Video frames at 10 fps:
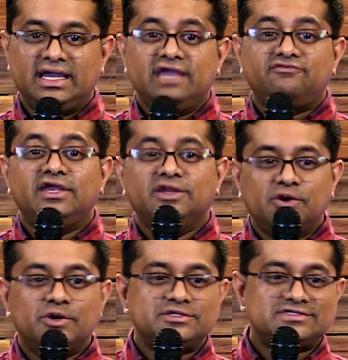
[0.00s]
If he
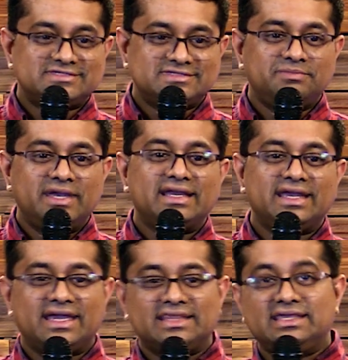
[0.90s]
knows the
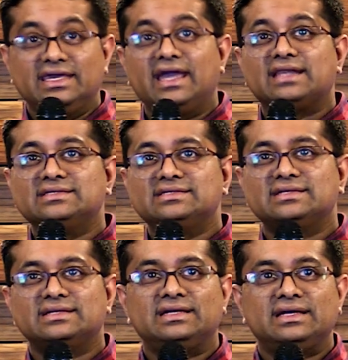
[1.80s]
beginning and the end,
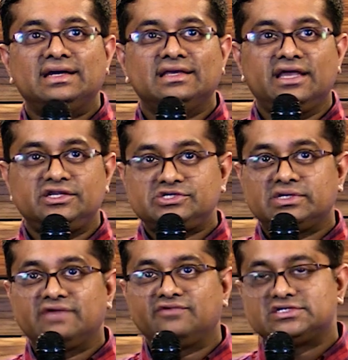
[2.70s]
that
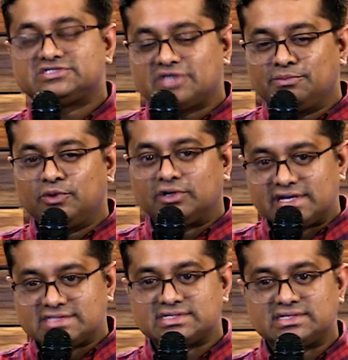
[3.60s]
should give us some more
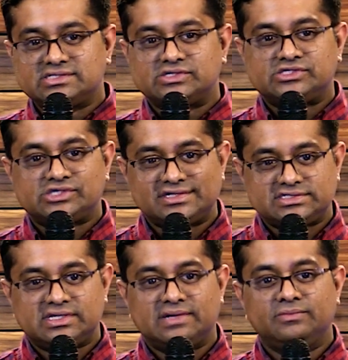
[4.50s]
reason to
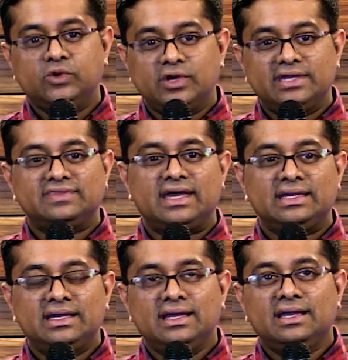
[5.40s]
trust him, knowing
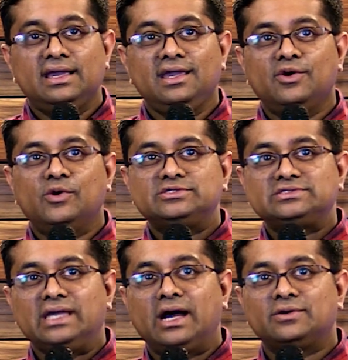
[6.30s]
that he
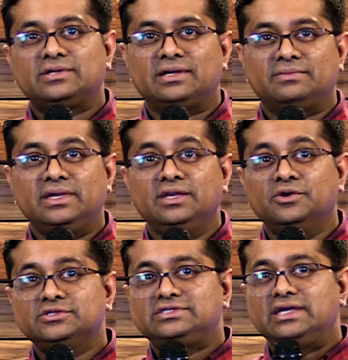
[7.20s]
holds the outcome. He
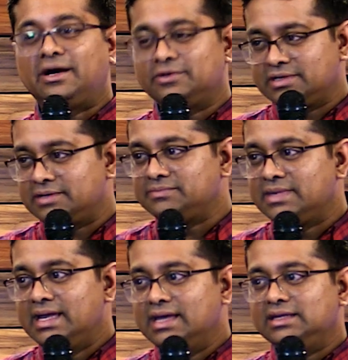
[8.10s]
knows the outcome.
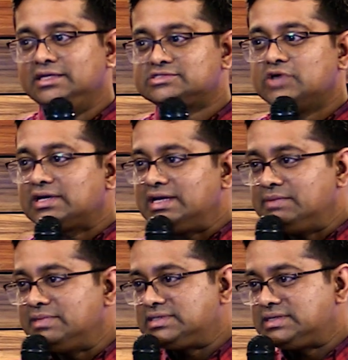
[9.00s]
He's not
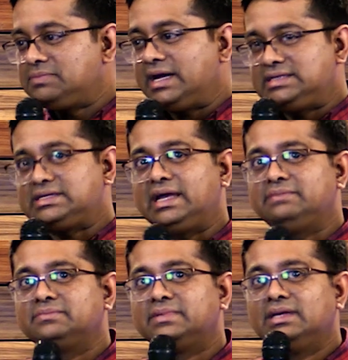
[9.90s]
limited by
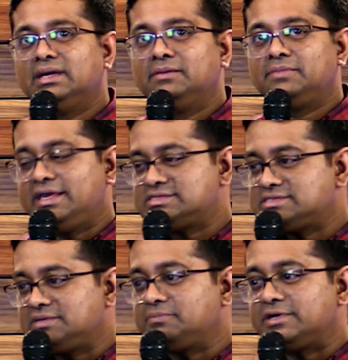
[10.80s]
time,
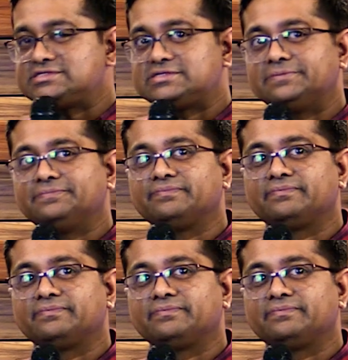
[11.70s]
place, and person.